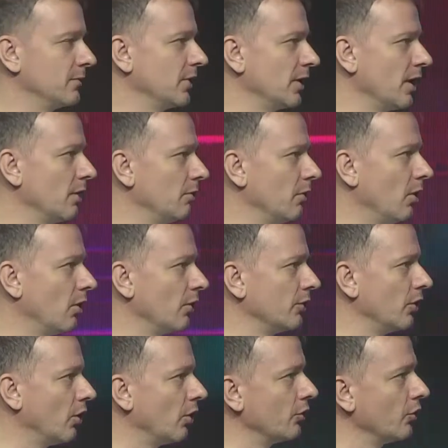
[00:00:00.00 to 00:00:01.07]

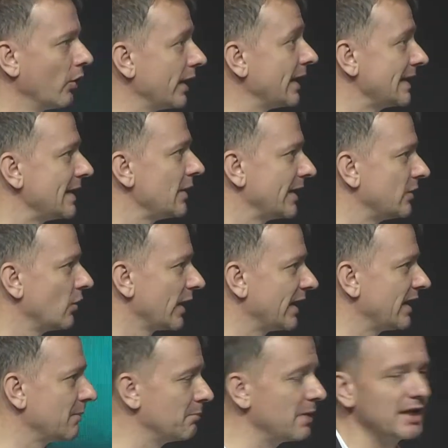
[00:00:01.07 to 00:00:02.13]
on not
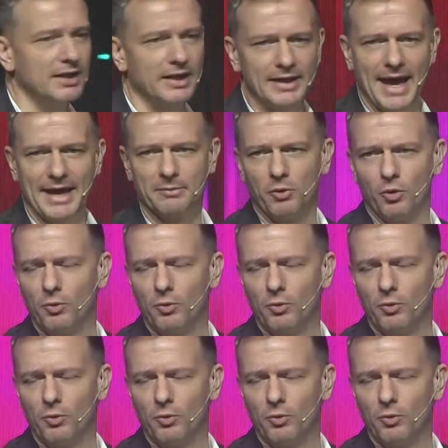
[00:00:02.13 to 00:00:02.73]
eating meat and animal